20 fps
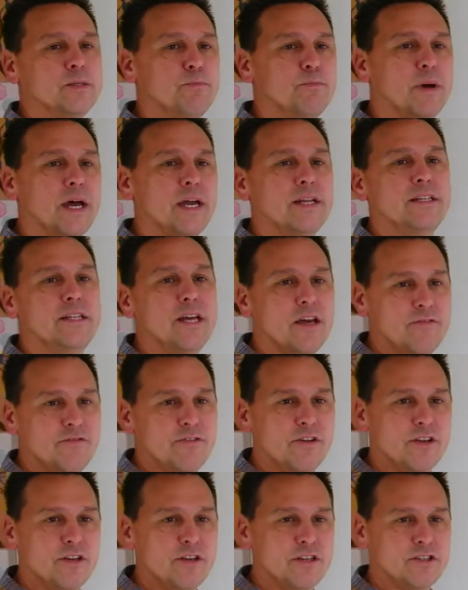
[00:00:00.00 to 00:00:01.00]
by
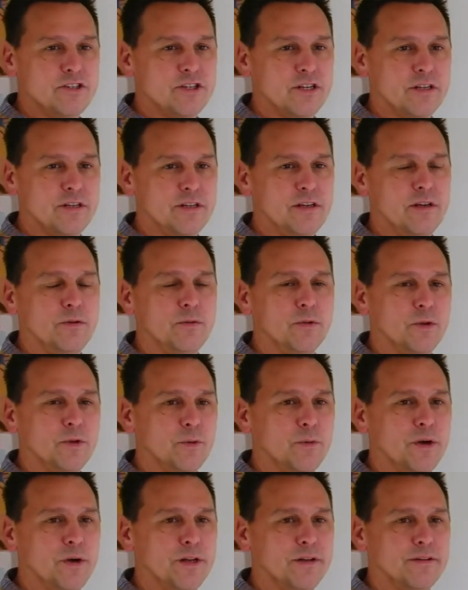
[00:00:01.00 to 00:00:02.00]
definition equal to
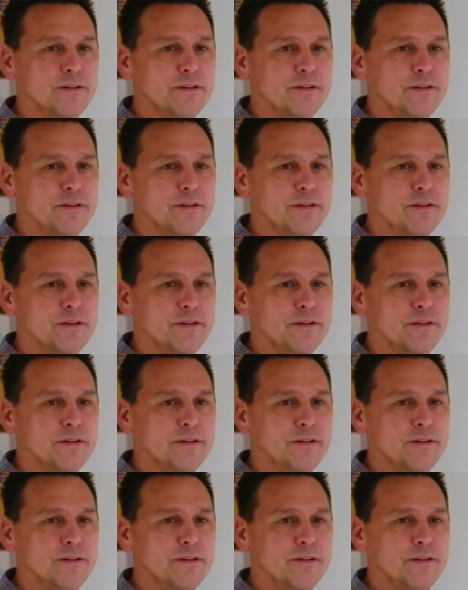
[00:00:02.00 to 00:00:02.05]
1.